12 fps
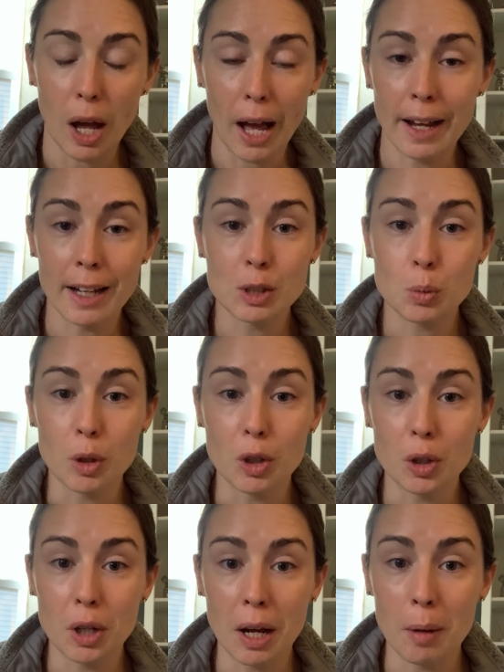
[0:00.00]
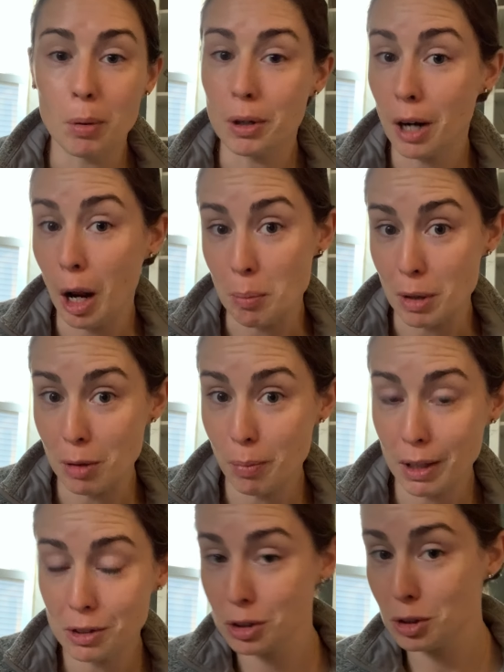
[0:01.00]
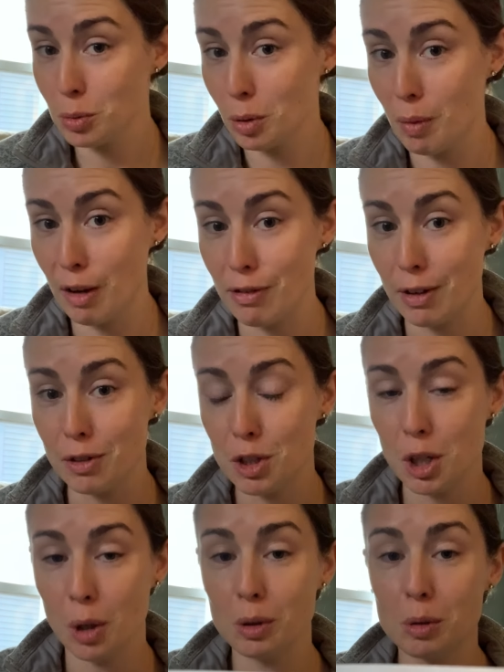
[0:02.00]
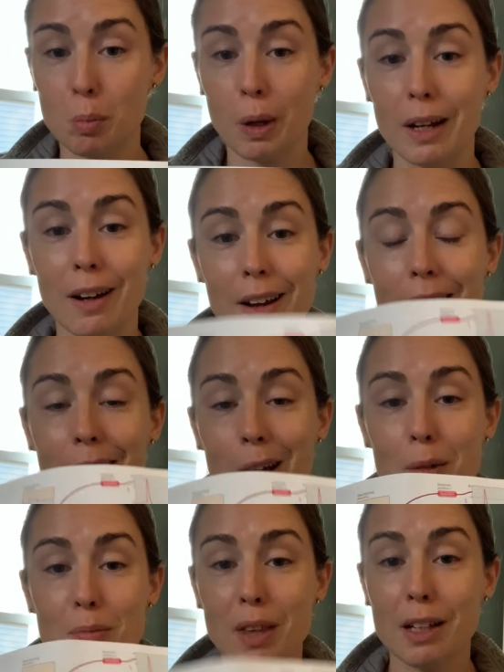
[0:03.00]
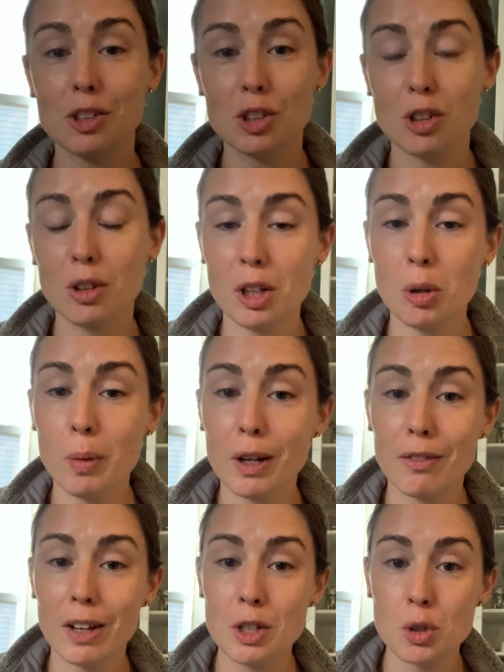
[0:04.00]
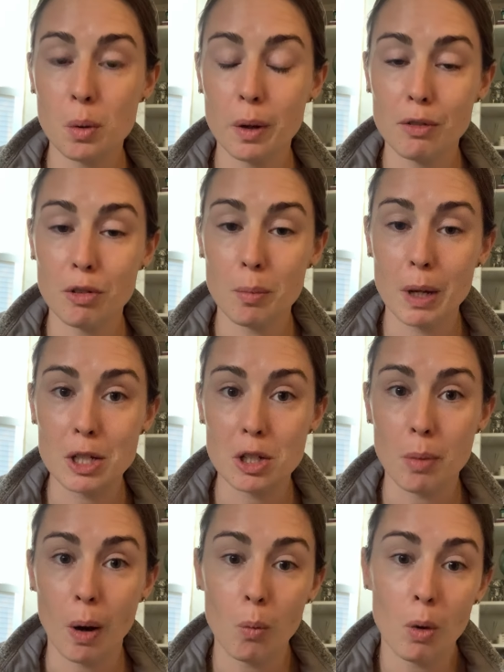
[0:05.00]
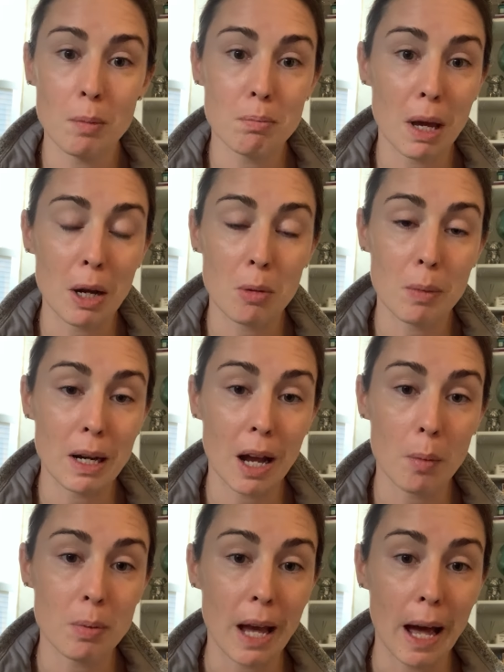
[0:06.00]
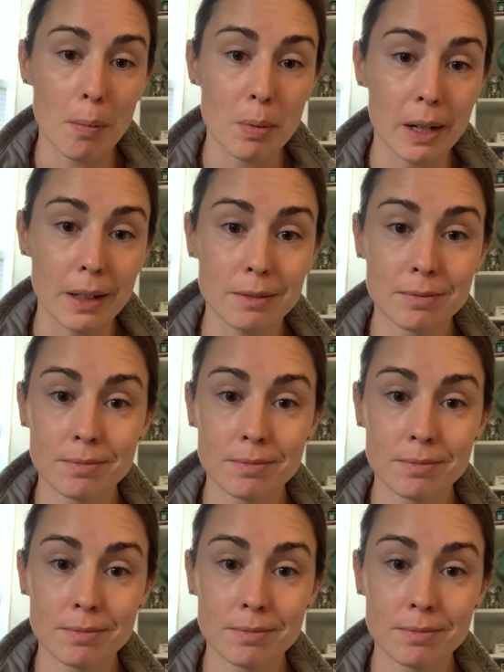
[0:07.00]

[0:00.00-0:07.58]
guess we could put it on Mythbusters, one of my favorite shows, but that's just a little bit of intro information about what may or may not be happening.